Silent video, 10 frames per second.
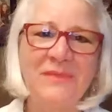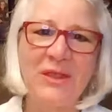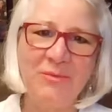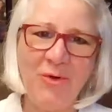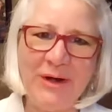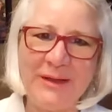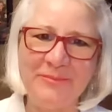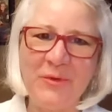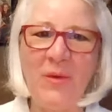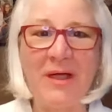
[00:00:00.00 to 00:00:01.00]
Good
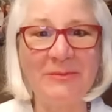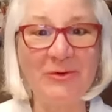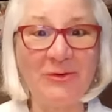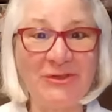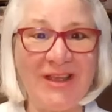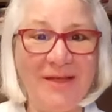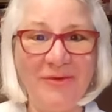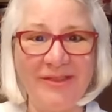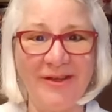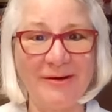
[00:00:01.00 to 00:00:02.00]
morning. Welcome to Crochet
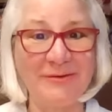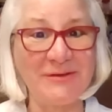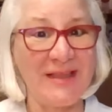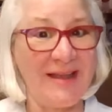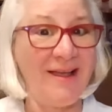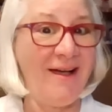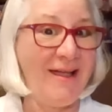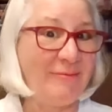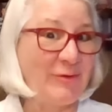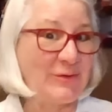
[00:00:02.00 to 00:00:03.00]
with Nonna Rosanna.
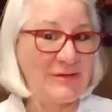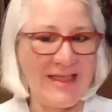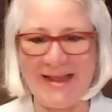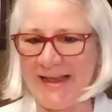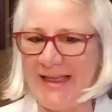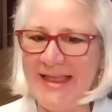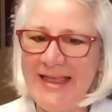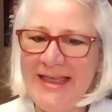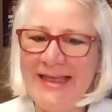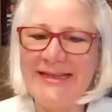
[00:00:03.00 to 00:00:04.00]
I'm Rosanna.
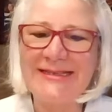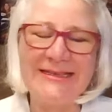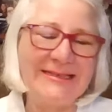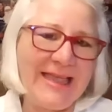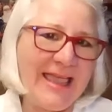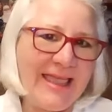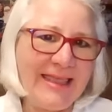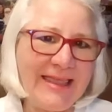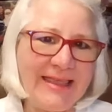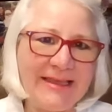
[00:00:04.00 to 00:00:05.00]

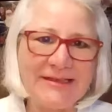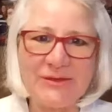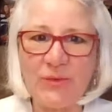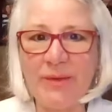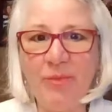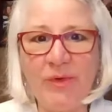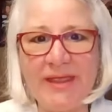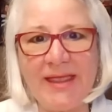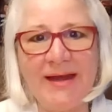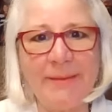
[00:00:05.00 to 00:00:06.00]
Today is WIP
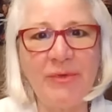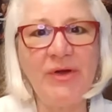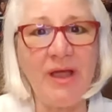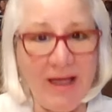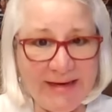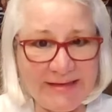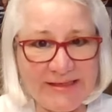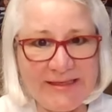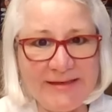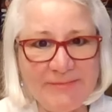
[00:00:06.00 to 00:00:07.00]
weekend number
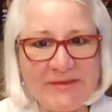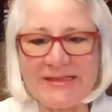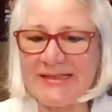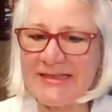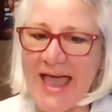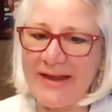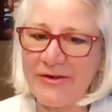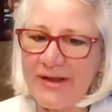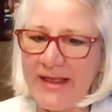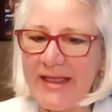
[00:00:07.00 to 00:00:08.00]
90,
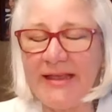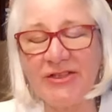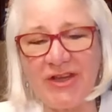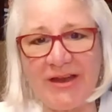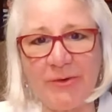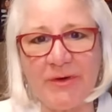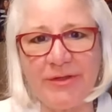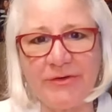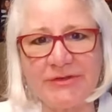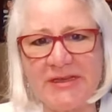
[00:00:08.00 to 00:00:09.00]
Saturday, January
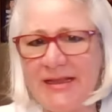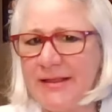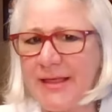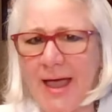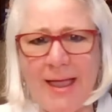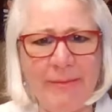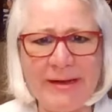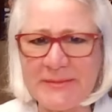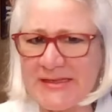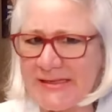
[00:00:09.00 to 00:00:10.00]
13th. I made
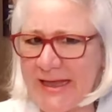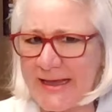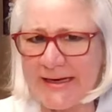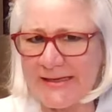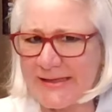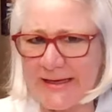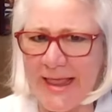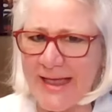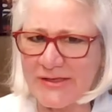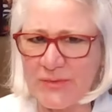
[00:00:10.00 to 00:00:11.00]
a mistake and I said
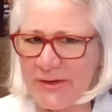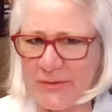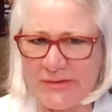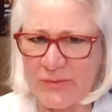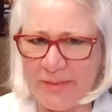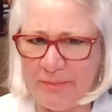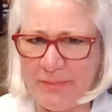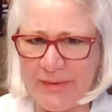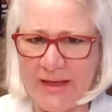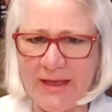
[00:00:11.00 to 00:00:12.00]
last week was WIP
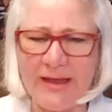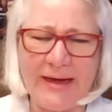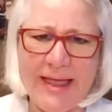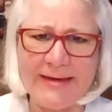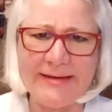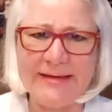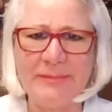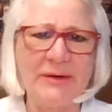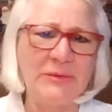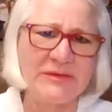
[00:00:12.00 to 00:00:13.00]
90,
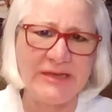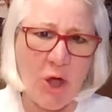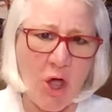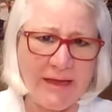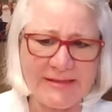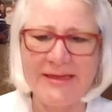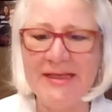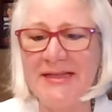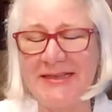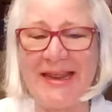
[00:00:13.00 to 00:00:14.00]
but it was not.
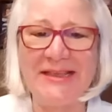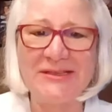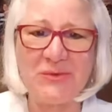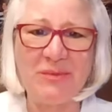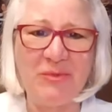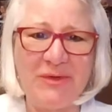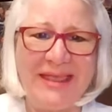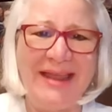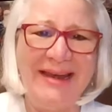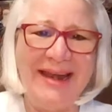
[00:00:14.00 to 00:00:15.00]
Today is WIP
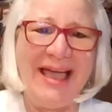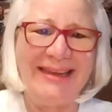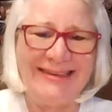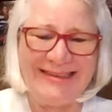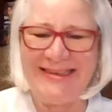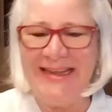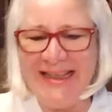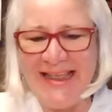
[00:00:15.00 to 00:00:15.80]
weekend 90.